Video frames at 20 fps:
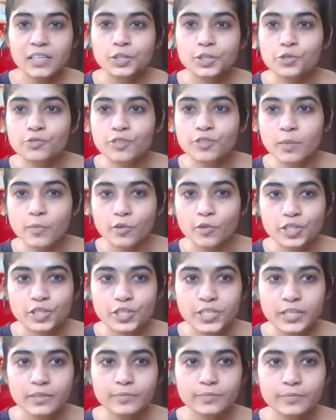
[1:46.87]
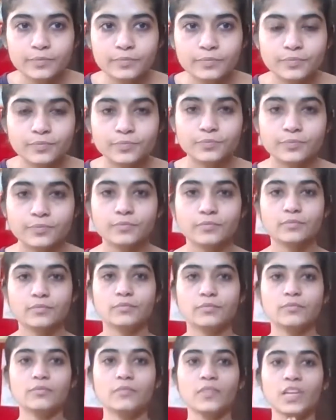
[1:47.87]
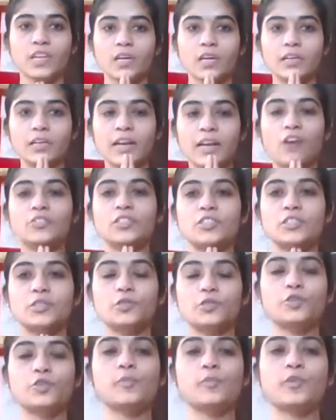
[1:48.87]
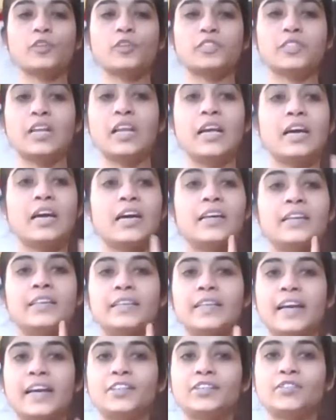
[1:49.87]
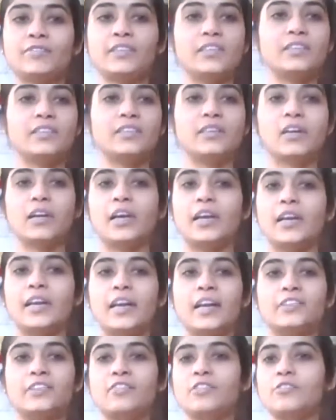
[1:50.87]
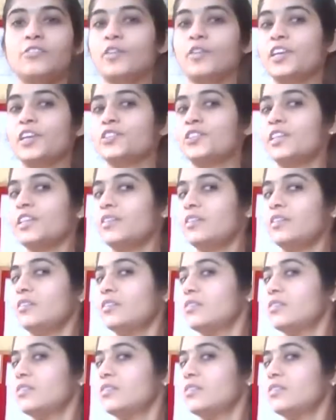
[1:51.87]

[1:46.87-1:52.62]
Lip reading: neutral position. Now this is neutral position. Lateral rotation.